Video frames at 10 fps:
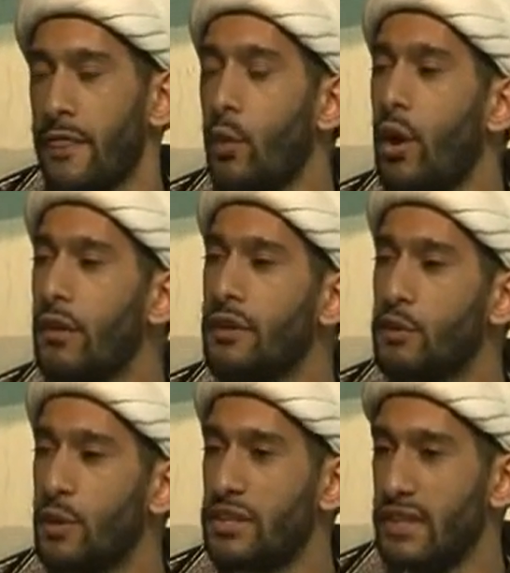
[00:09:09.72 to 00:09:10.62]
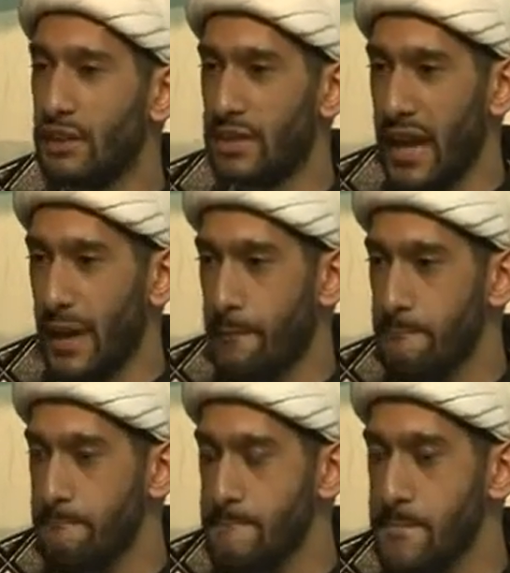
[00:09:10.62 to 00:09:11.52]
The world as we see today
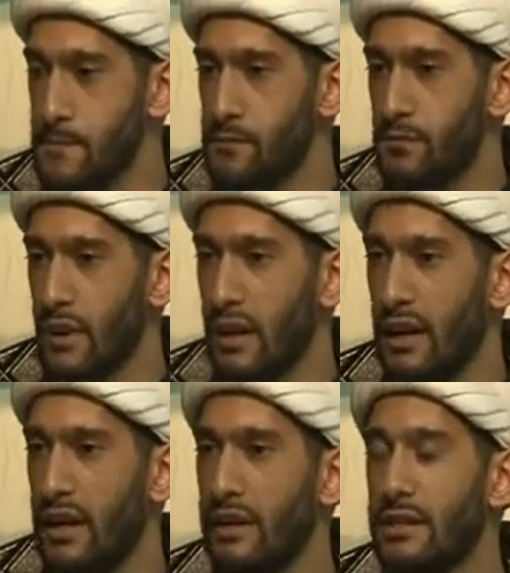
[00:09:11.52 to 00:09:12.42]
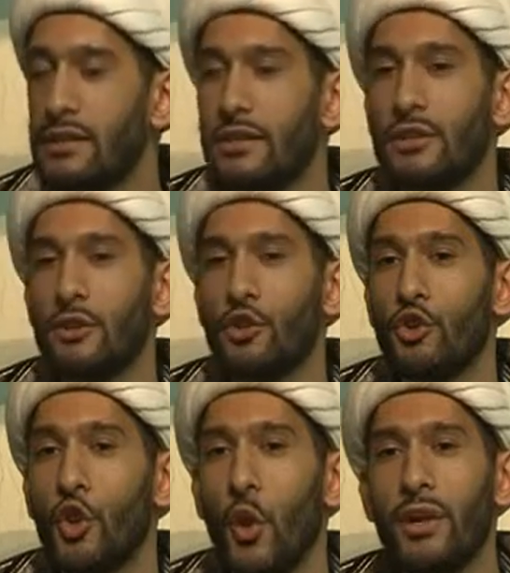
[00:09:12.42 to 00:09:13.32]
is
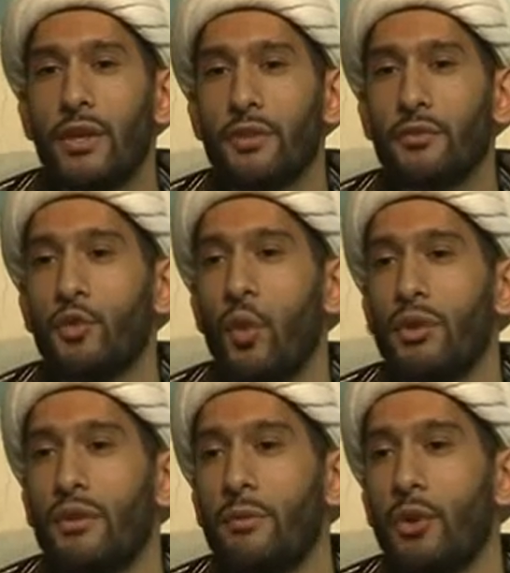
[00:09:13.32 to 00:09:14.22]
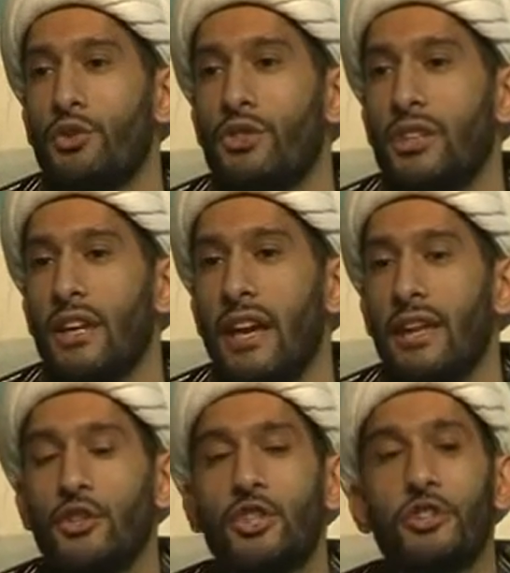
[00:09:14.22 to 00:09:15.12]
going through one of the most
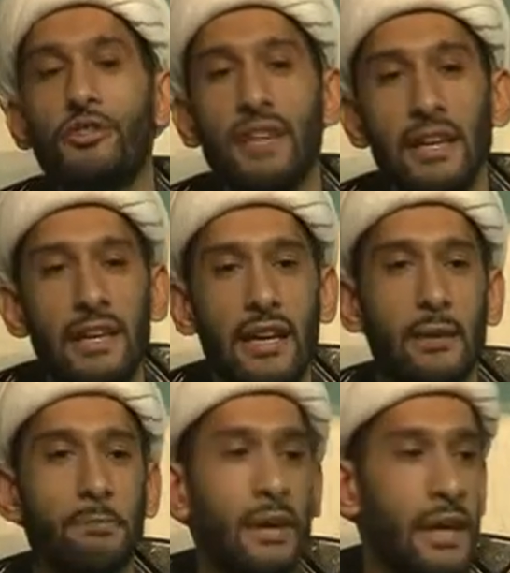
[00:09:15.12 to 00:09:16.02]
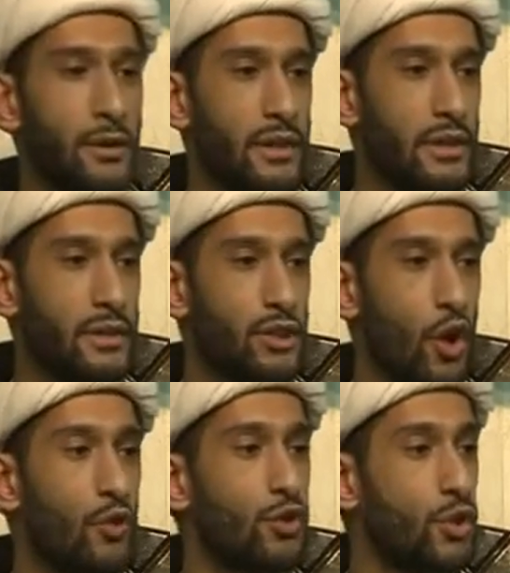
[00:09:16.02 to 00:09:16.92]
intriguing periods
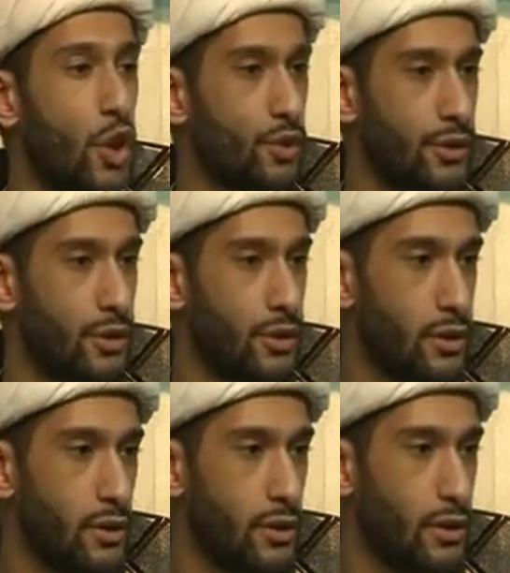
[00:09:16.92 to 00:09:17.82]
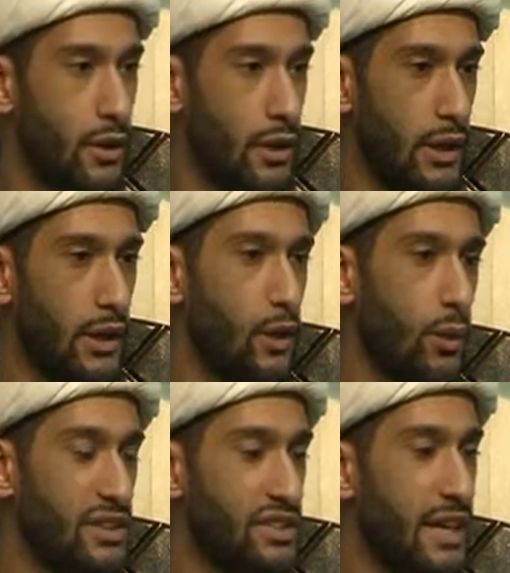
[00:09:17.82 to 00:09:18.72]
of growth.
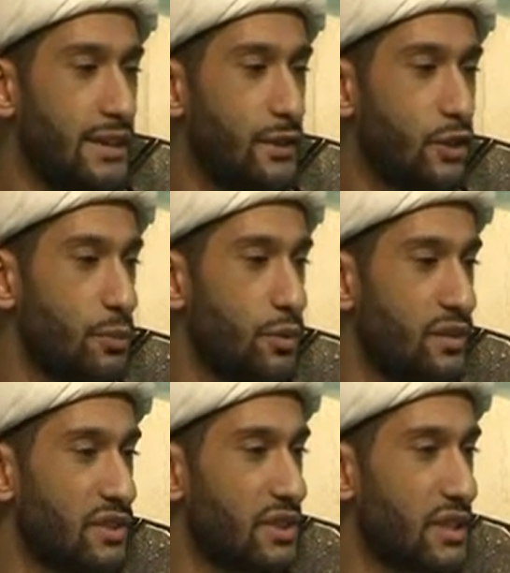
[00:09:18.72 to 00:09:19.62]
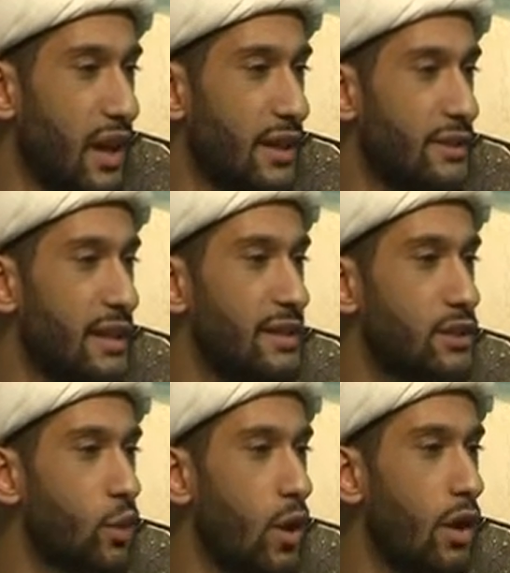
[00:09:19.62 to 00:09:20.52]
We stated on a previous night that
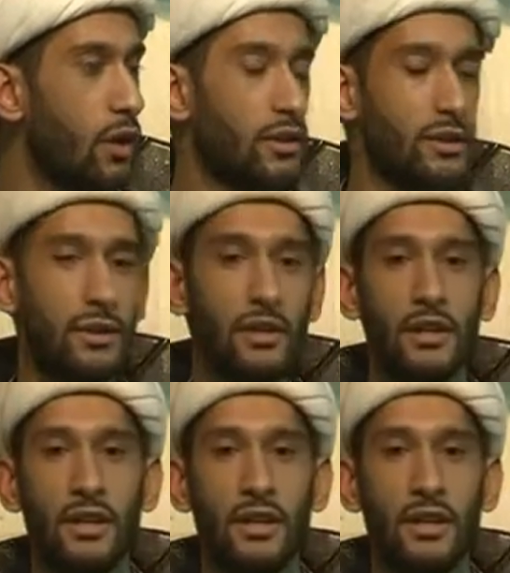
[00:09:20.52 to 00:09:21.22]
this world,